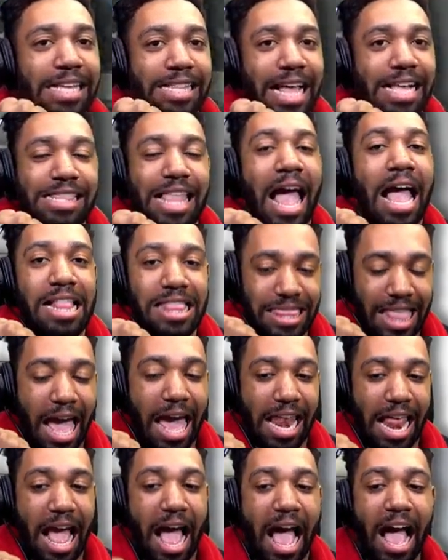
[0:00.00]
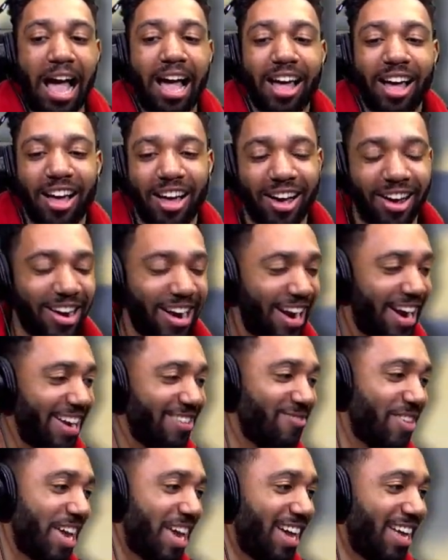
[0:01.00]
da, da, da, da, All
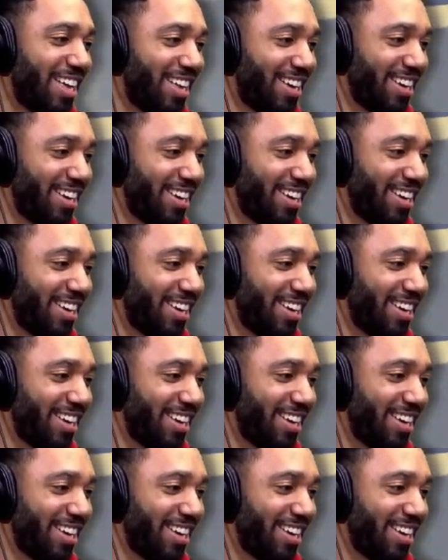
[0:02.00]
right, man.